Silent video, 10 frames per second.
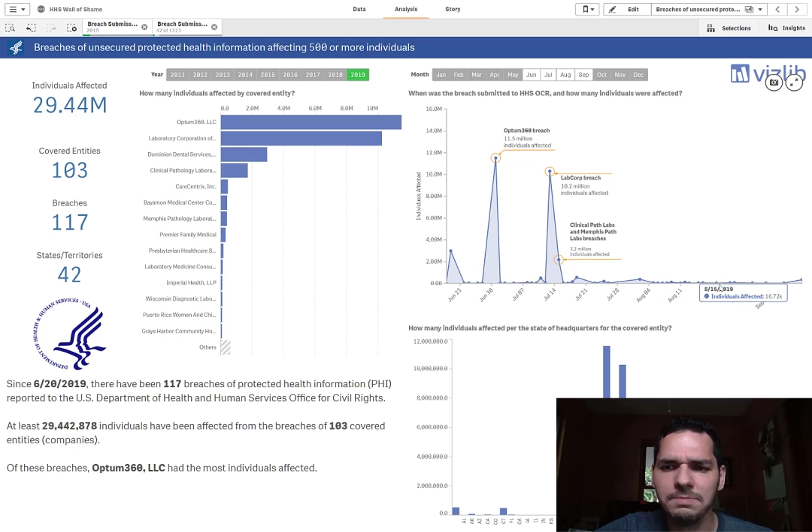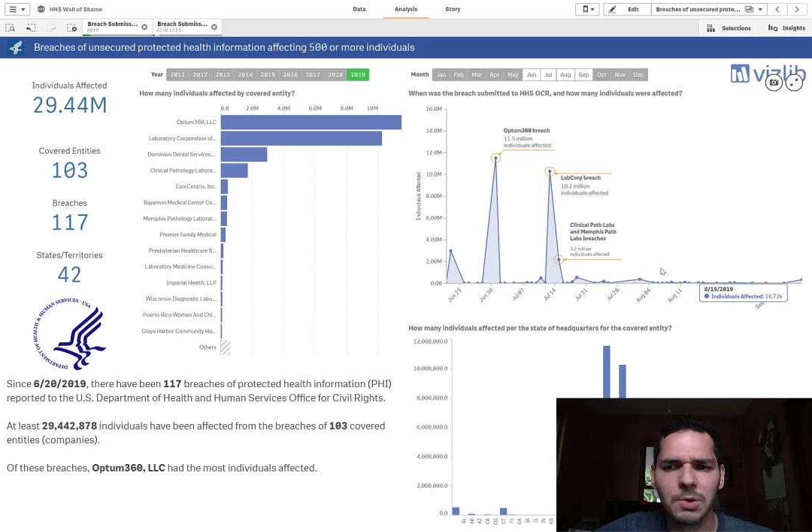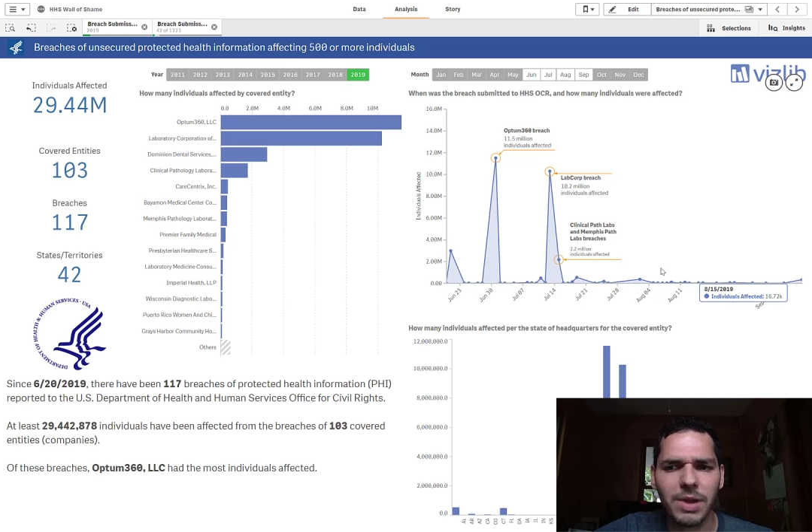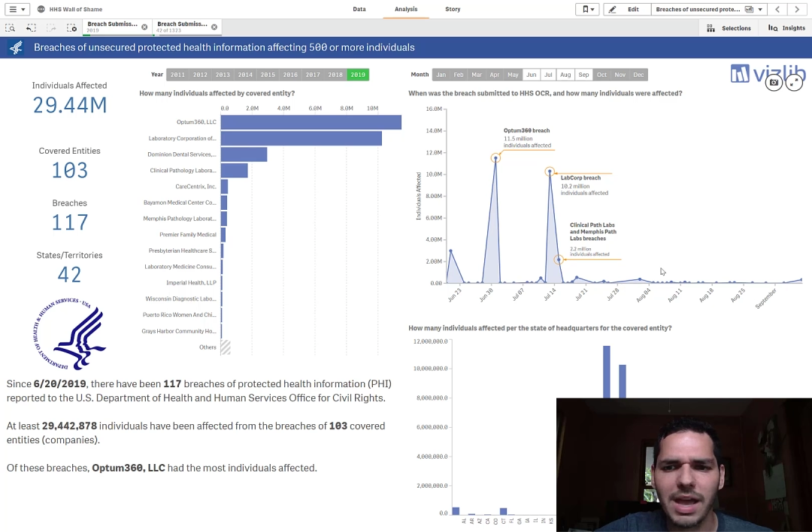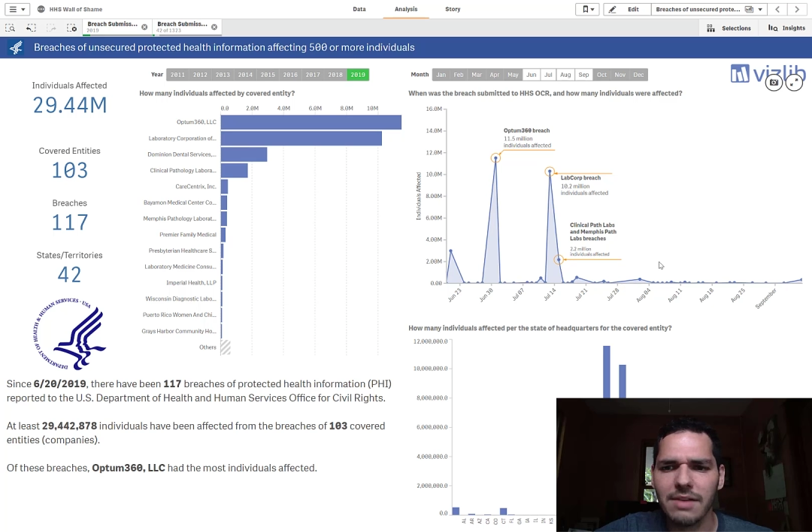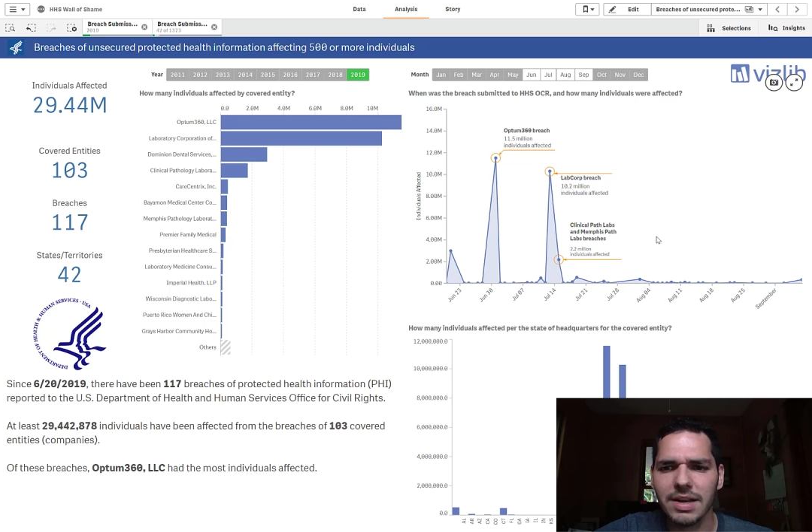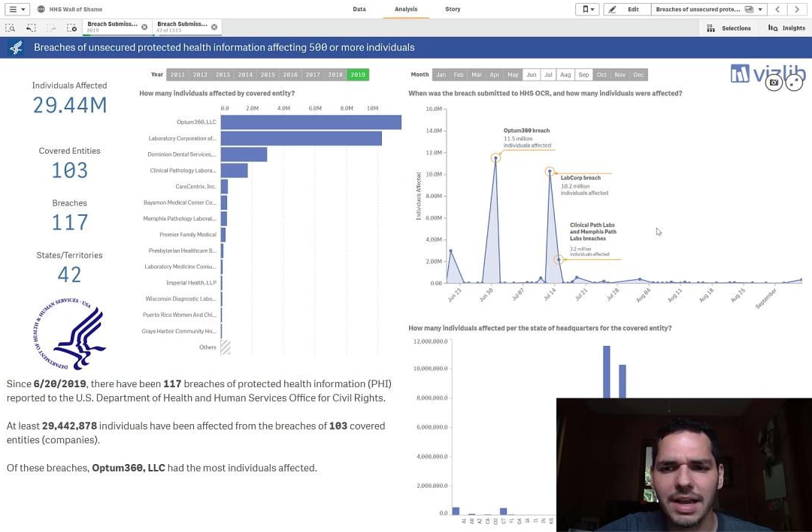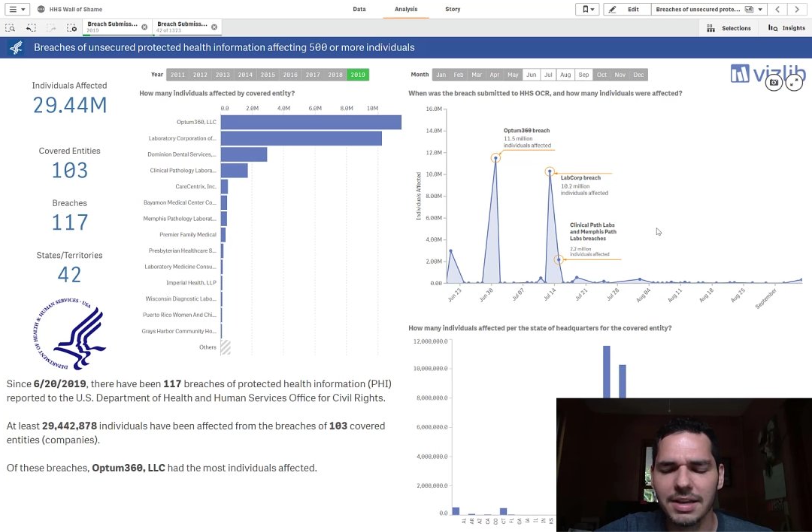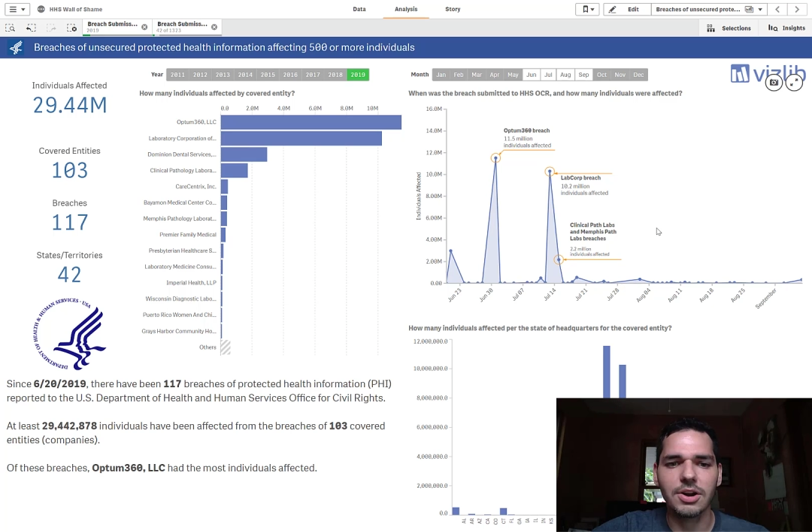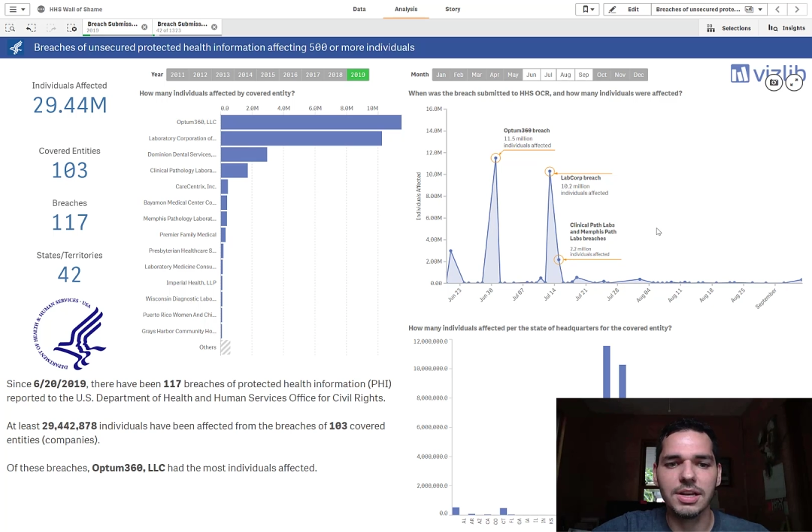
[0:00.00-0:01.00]
we haven't
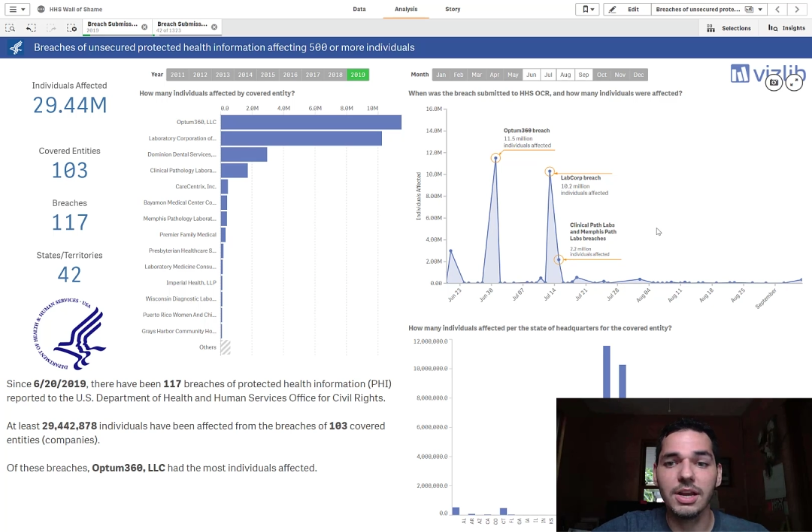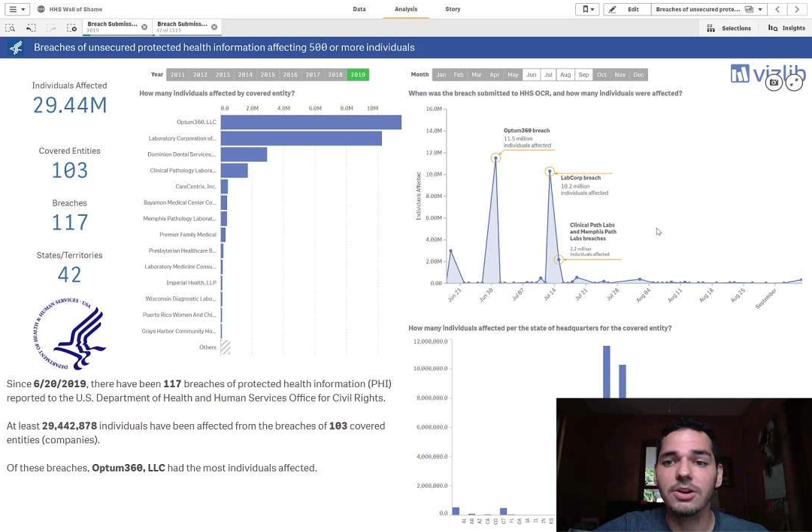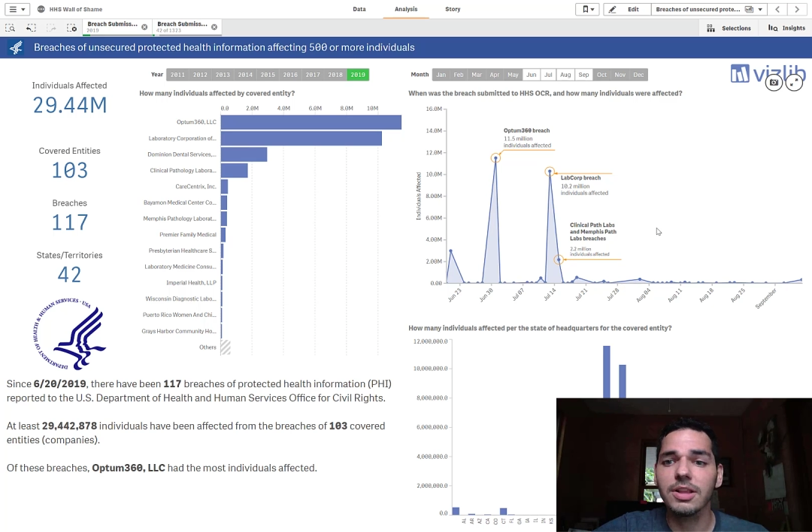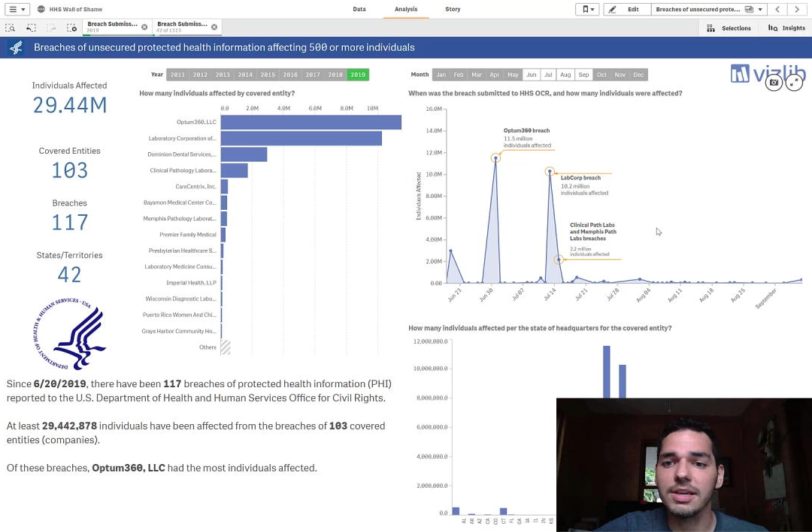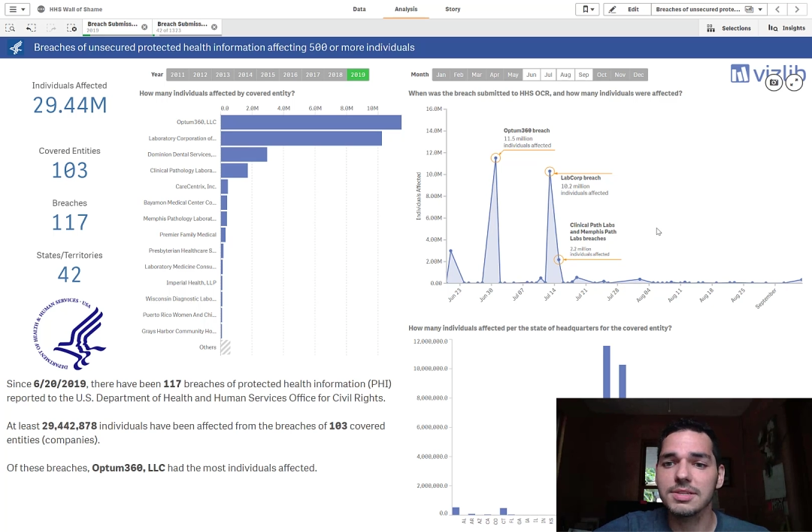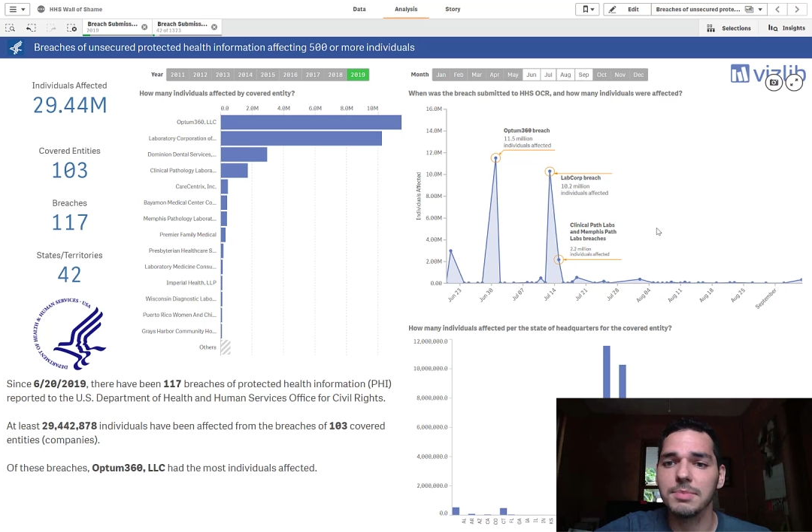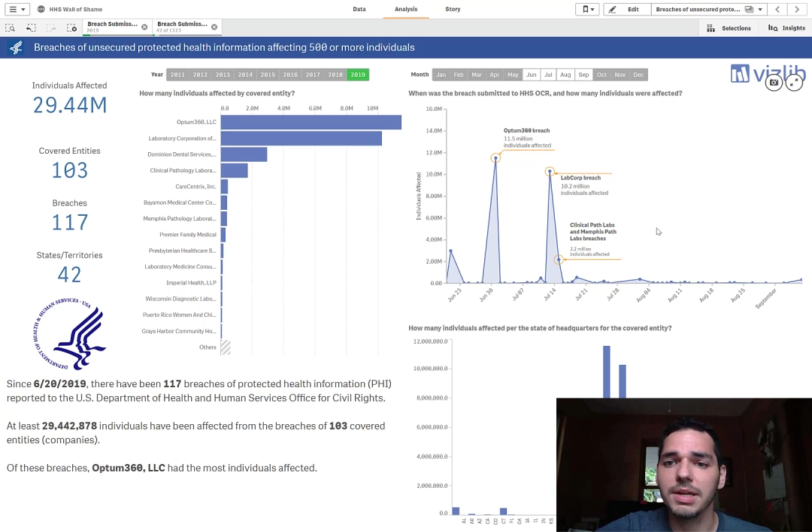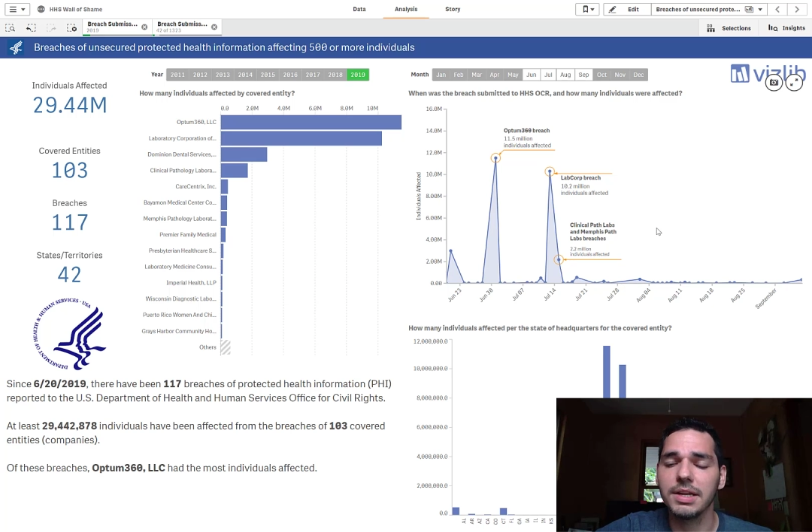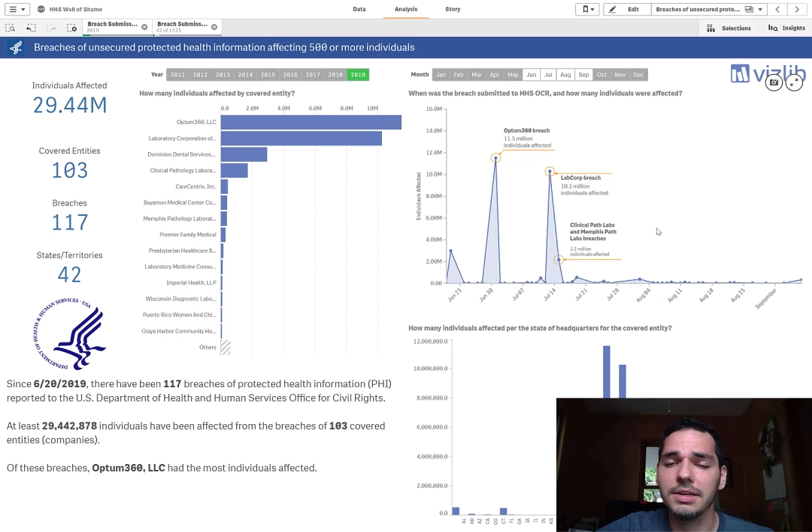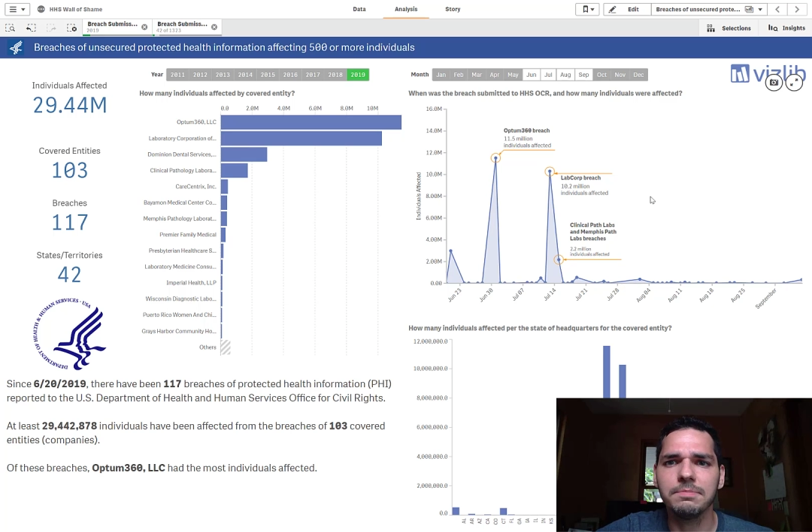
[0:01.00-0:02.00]
had nearly as
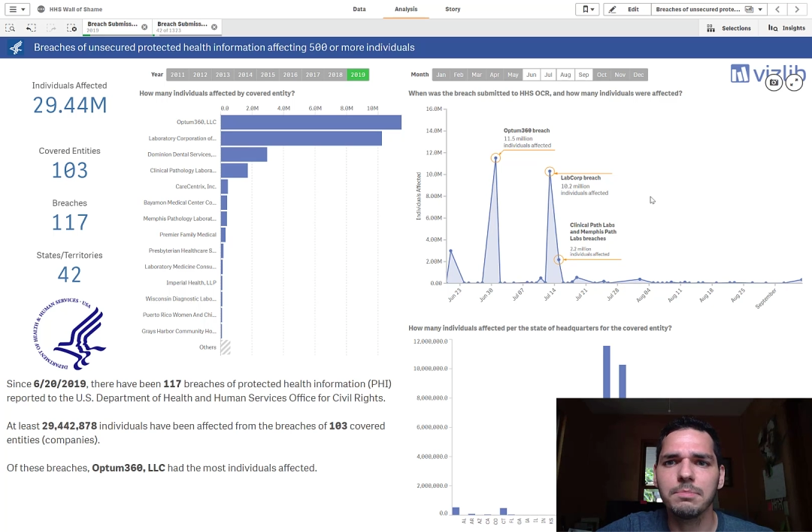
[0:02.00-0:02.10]
many